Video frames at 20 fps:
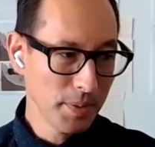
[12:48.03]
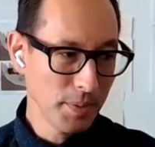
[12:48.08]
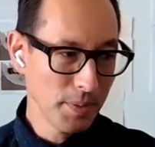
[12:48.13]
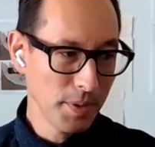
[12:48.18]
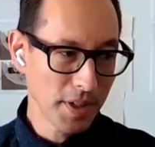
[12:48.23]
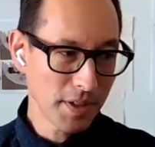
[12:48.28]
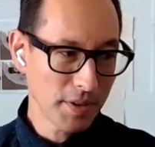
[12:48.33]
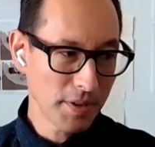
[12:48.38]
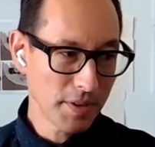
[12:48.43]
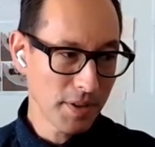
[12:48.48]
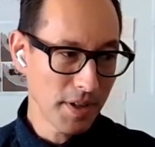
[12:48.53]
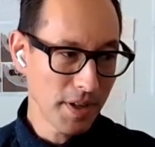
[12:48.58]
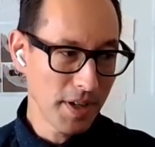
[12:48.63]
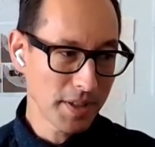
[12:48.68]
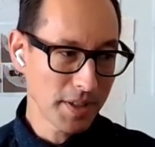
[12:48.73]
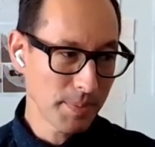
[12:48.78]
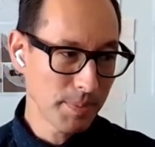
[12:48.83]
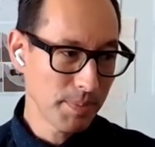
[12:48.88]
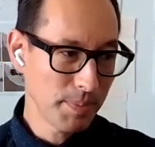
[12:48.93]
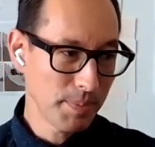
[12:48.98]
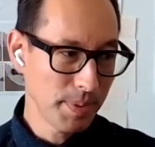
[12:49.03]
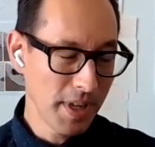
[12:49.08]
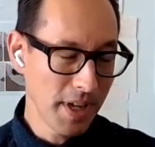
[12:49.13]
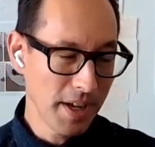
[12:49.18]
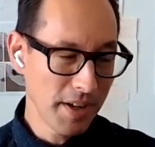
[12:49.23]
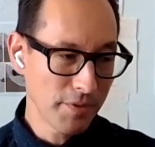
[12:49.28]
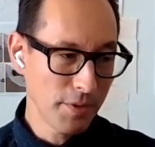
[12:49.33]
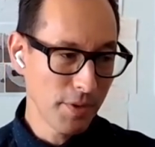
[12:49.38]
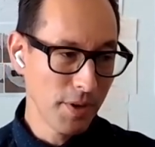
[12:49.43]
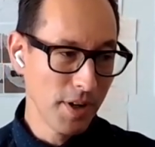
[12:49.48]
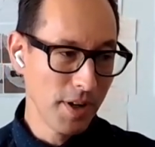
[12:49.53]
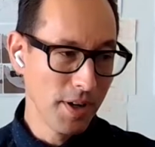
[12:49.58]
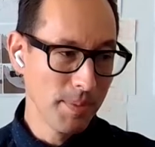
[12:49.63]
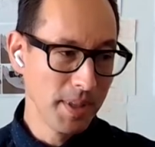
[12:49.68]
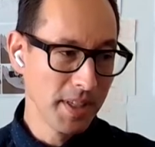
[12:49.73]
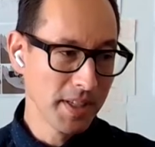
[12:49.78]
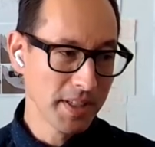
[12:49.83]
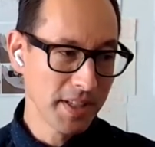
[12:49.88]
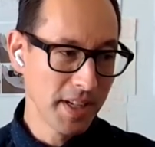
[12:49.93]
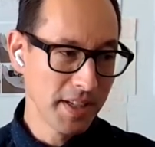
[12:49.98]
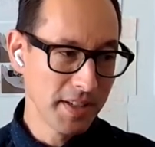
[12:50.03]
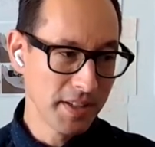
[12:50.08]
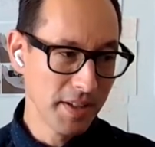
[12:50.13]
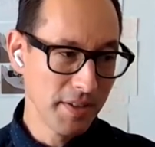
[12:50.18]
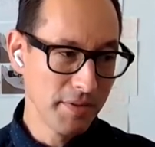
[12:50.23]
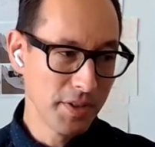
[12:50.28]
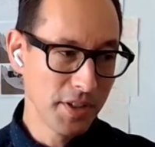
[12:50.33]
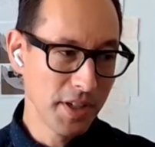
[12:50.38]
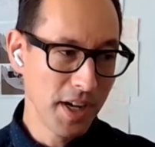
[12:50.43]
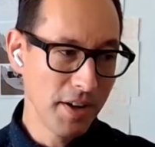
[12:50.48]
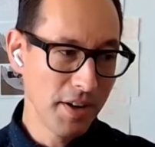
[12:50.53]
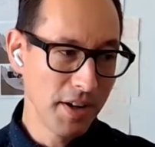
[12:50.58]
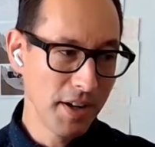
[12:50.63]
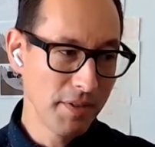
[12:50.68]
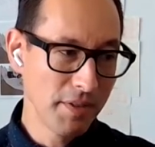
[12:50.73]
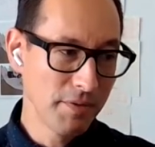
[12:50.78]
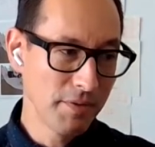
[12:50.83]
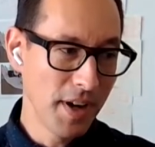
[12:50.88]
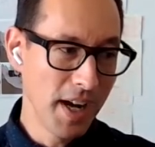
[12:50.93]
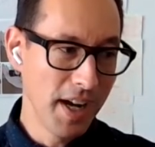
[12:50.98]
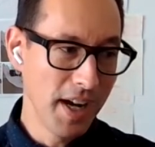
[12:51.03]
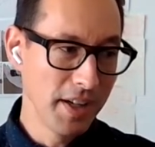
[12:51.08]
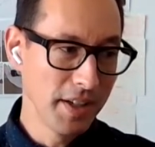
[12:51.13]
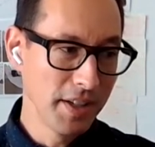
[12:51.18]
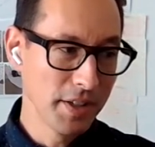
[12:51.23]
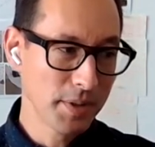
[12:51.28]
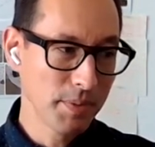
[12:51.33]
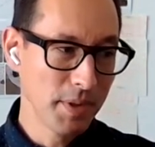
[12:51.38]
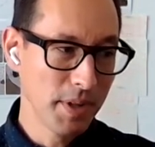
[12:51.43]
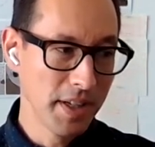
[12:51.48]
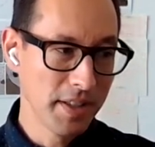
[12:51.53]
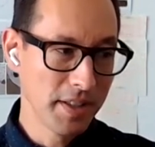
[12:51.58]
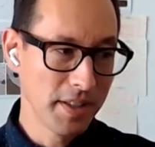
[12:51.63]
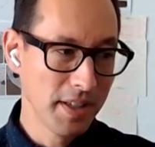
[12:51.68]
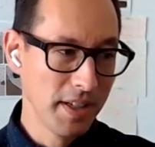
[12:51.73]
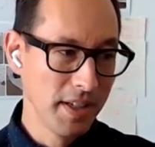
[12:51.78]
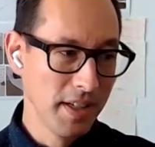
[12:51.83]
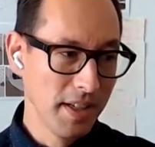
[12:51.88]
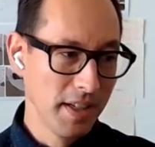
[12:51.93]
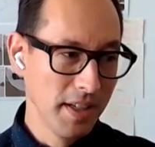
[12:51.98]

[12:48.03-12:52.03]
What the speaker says: work cross-platform in the sense of sharing files with